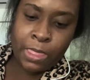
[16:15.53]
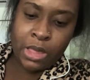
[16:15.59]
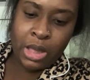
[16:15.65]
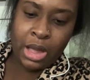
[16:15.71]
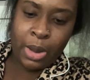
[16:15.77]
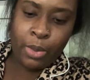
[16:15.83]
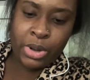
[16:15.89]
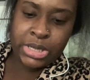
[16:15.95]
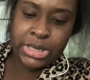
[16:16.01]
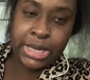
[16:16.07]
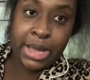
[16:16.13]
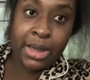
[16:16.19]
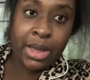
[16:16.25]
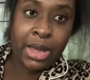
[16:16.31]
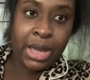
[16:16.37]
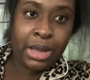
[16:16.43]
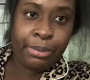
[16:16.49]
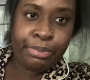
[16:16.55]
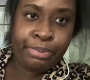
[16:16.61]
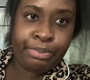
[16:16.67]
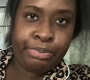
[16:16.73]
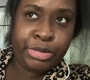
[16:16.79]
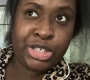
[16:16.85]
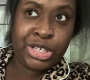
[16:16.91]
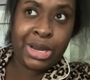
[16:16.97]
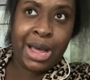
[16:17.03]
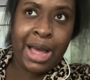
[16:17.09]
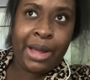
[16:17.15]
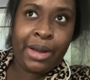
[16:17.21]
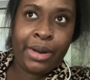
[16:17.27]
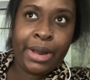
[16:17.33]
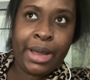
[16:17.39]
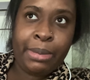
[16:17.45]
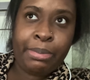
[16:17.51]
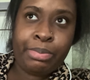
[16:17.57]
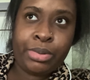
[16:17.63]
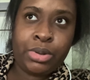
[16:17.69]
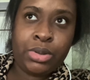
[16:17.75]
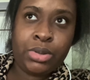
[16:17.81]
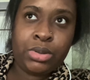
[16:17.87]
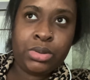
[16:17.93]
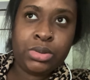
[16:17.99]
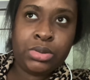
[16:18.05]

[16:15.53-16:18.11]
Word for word: i want to say july or april